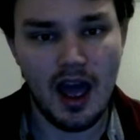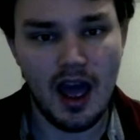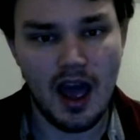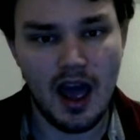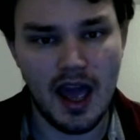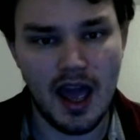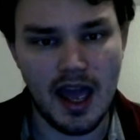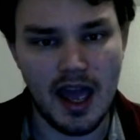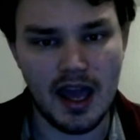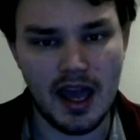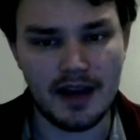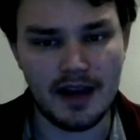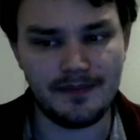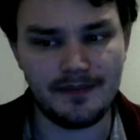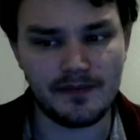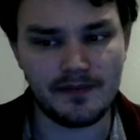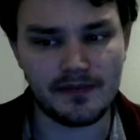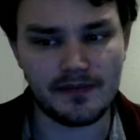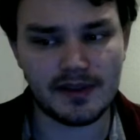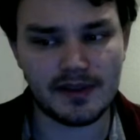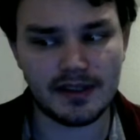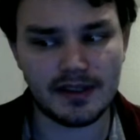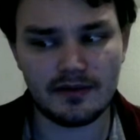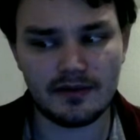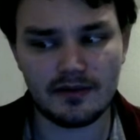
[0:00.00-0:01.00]
And
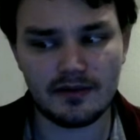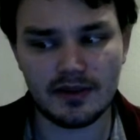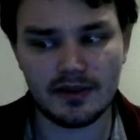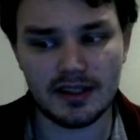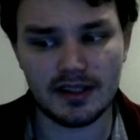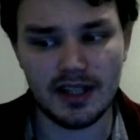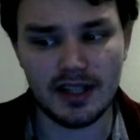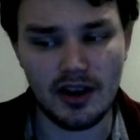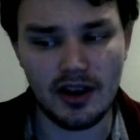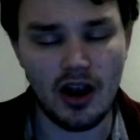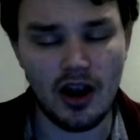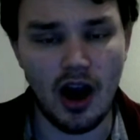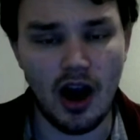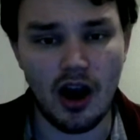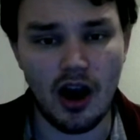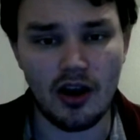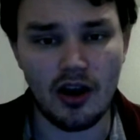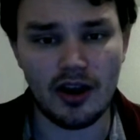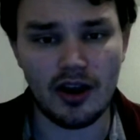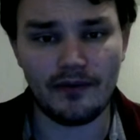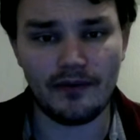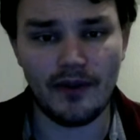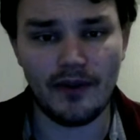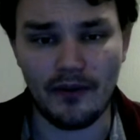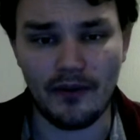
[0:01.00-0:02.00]
there
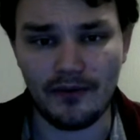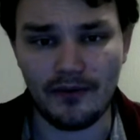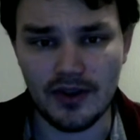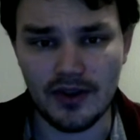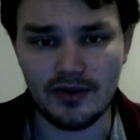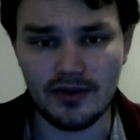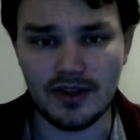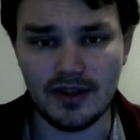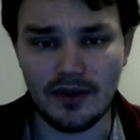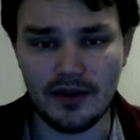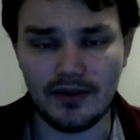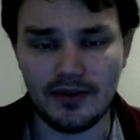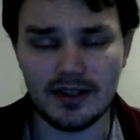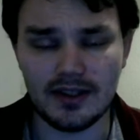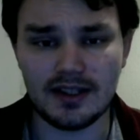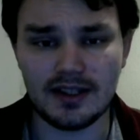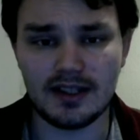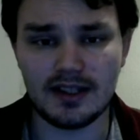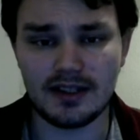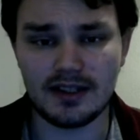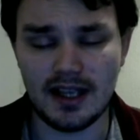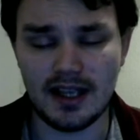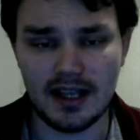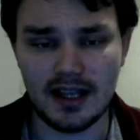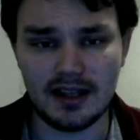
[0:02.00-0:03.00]
are a few
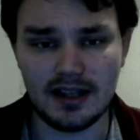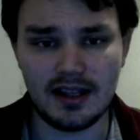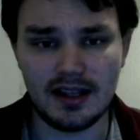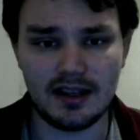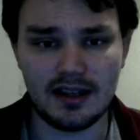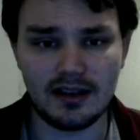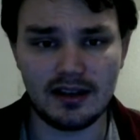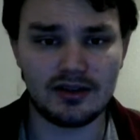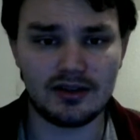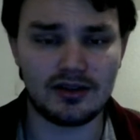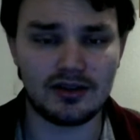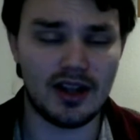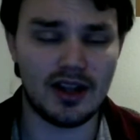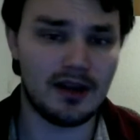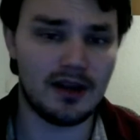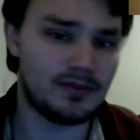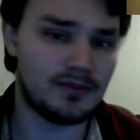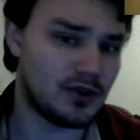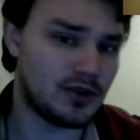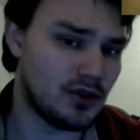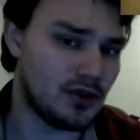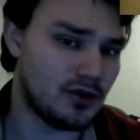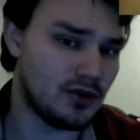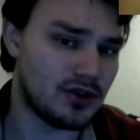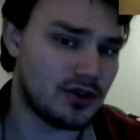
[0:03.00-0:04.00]
differences in the English dub
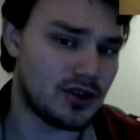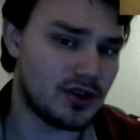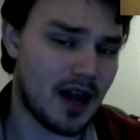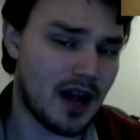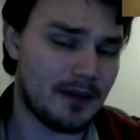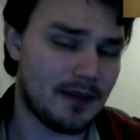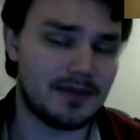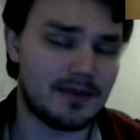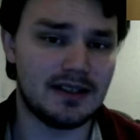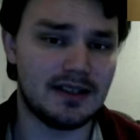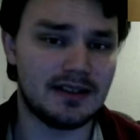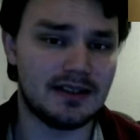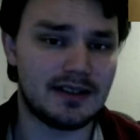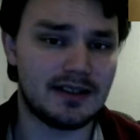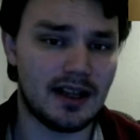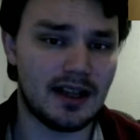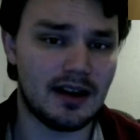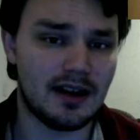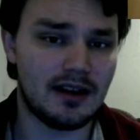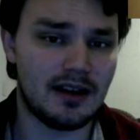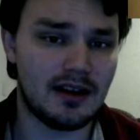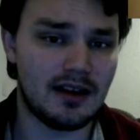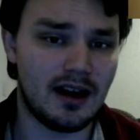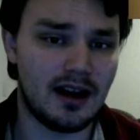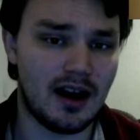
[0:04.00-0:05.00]
to the Japanese
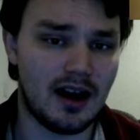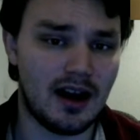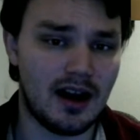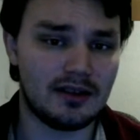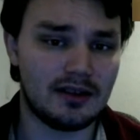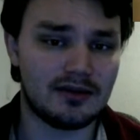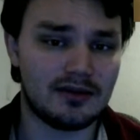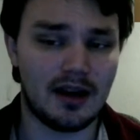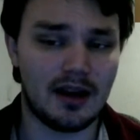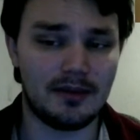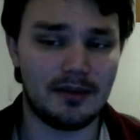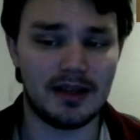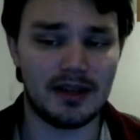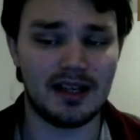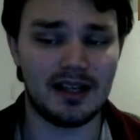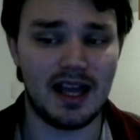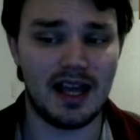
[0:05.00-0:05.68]
dubbing,